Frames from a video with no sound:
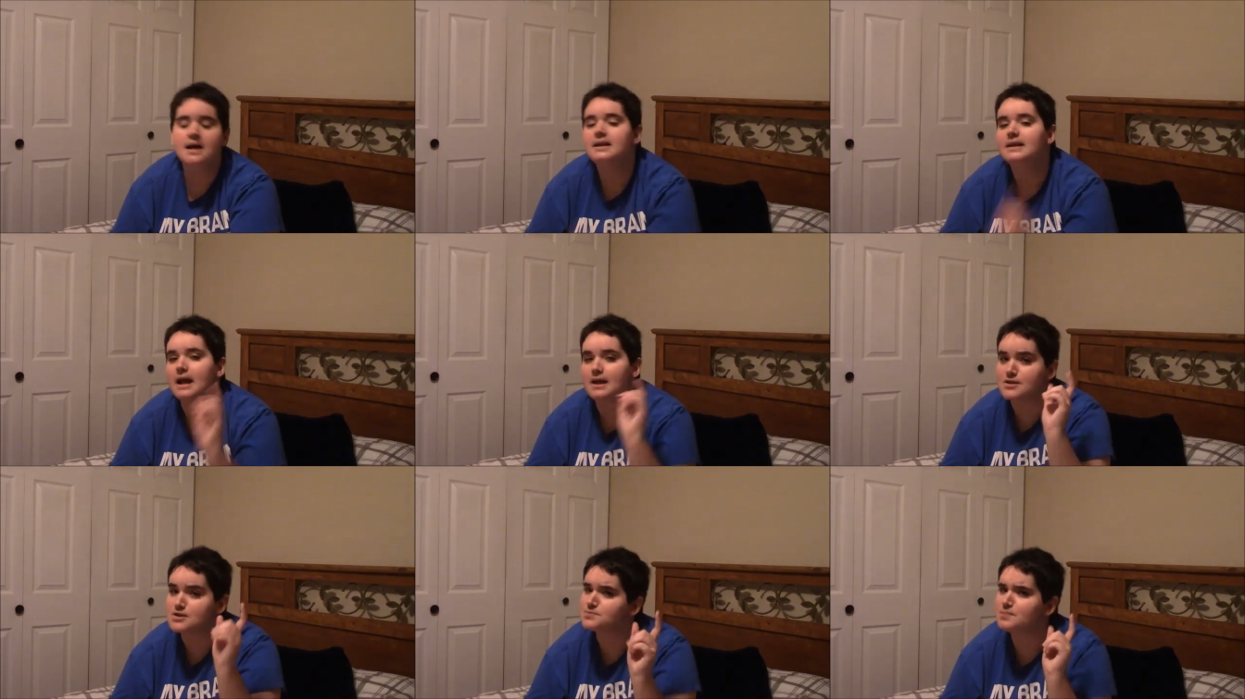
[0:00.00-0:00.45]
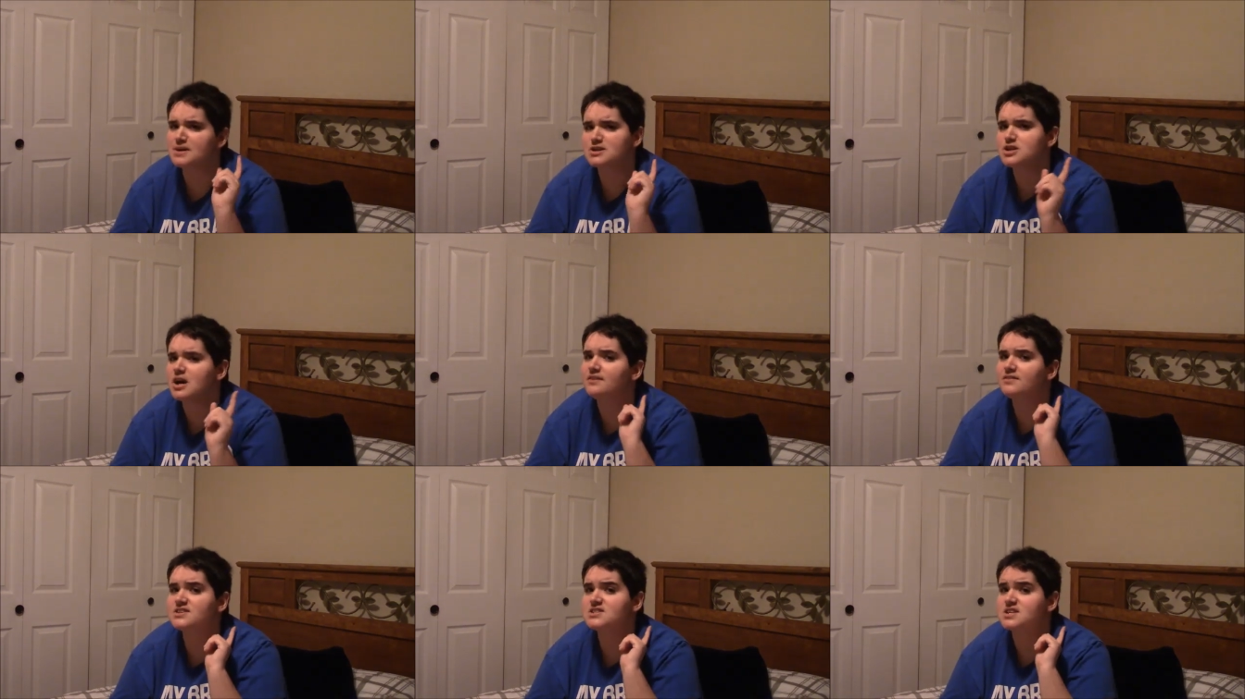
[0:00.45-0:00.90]
Now, this bus
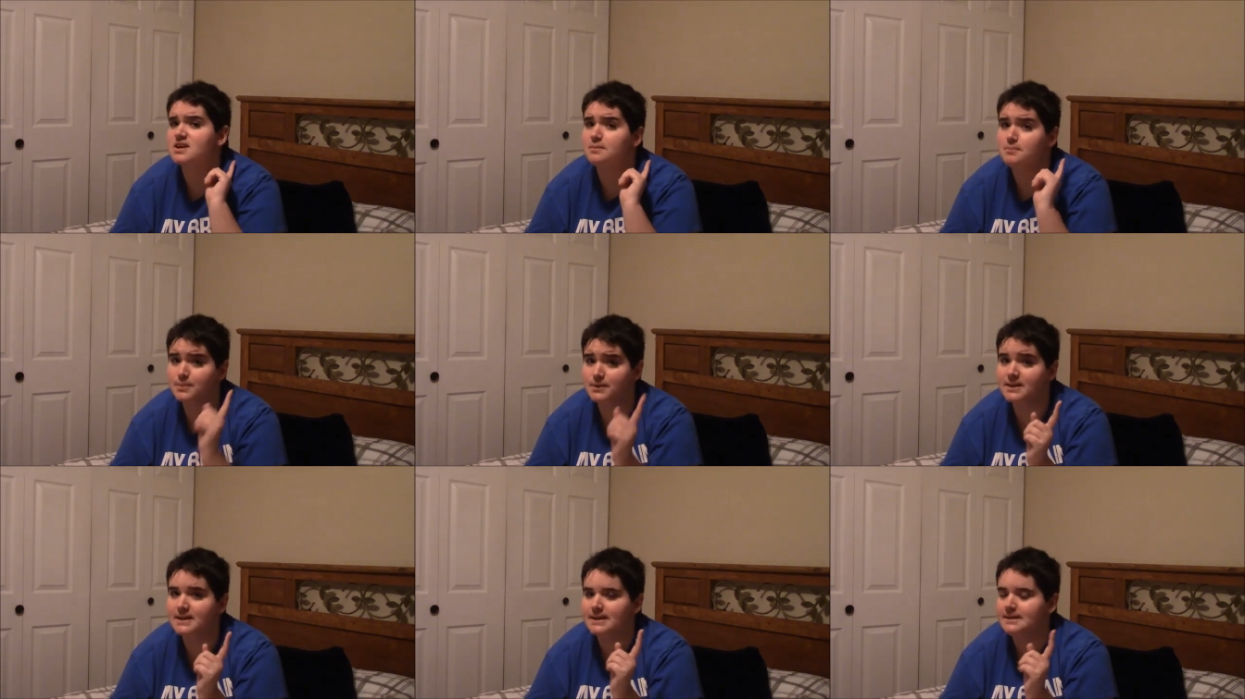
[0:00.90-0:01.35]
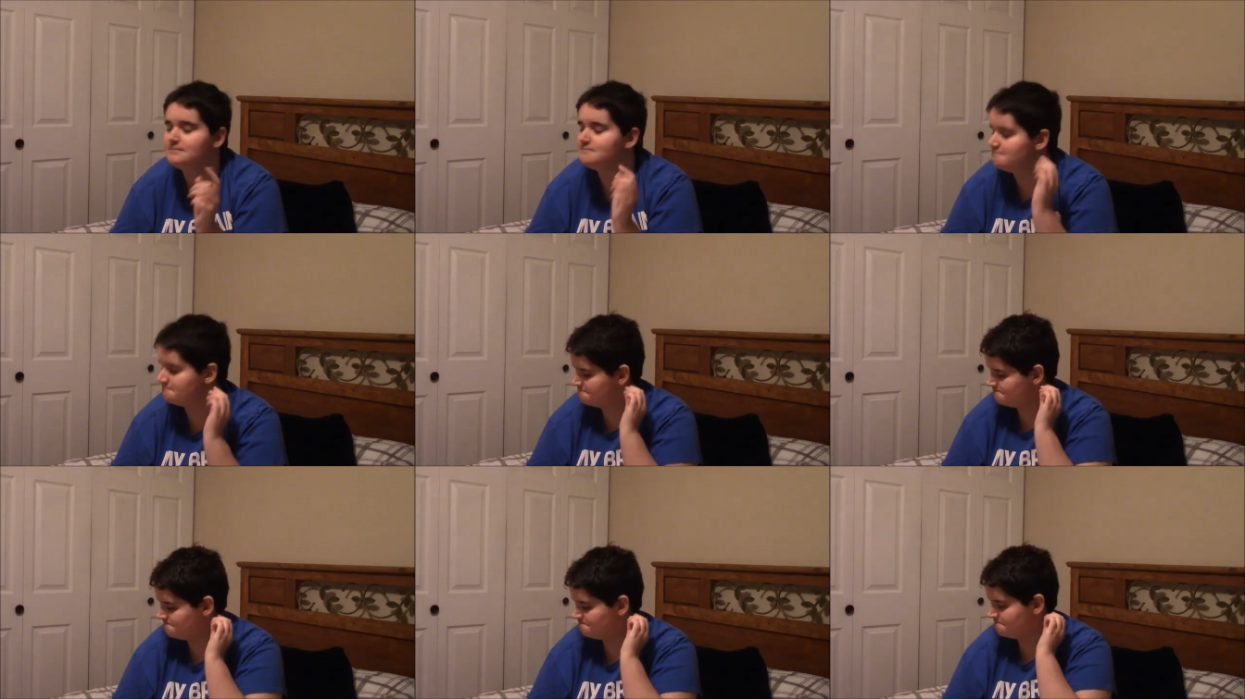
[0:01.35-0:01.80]
driver is a complete
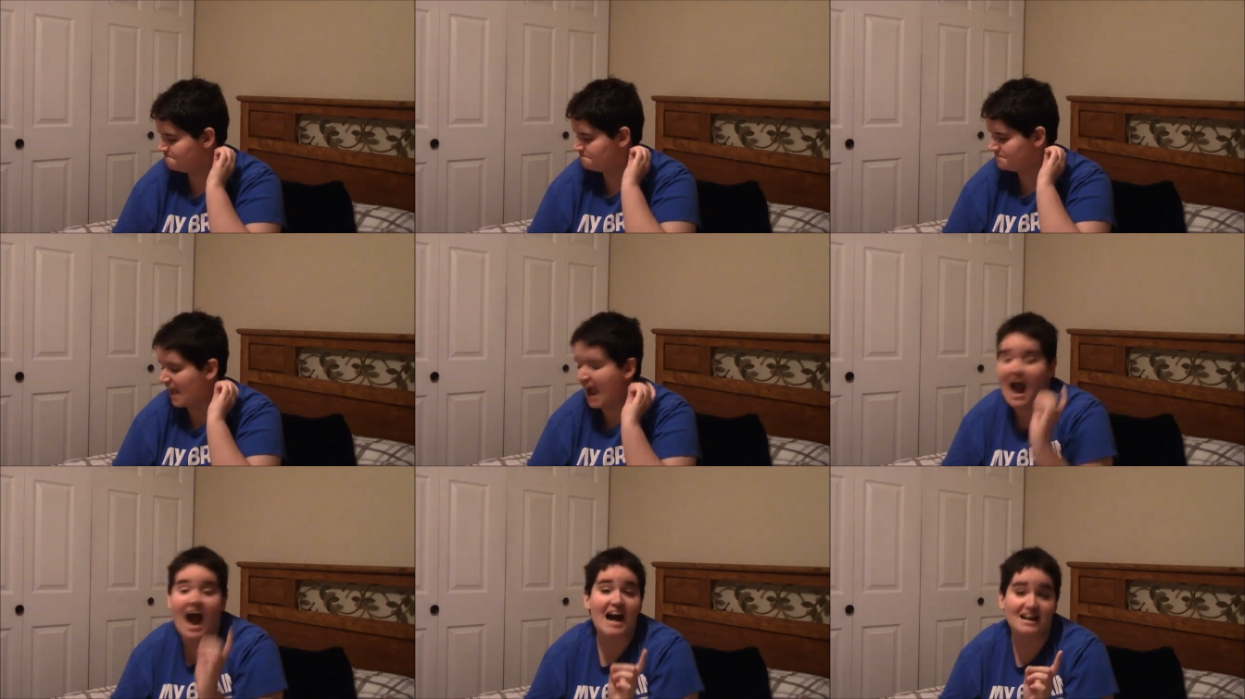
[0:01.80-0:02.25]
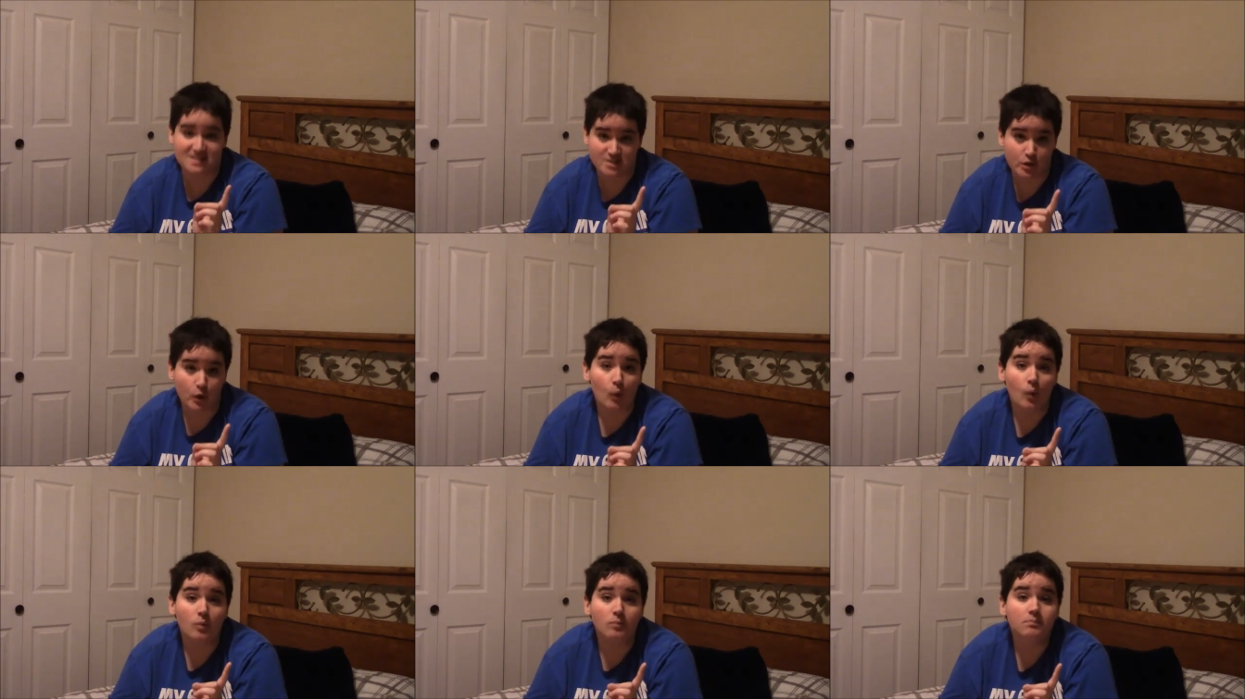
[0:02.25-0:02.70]

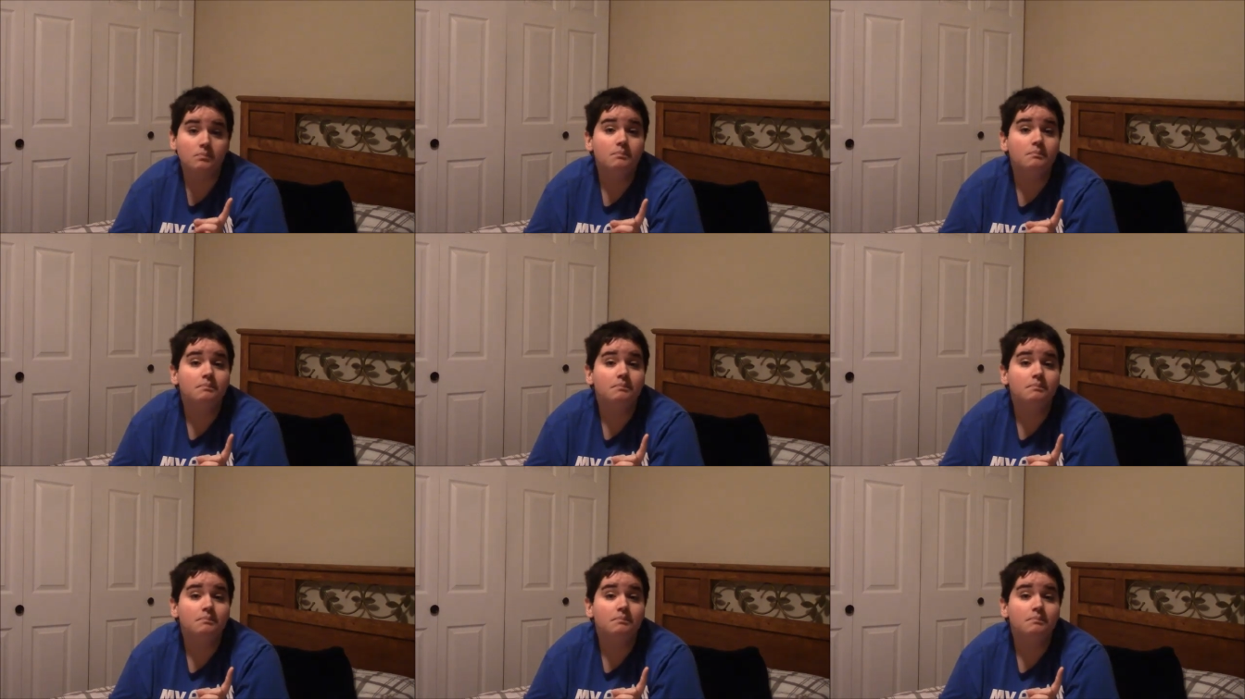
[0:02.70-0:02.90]
asshole.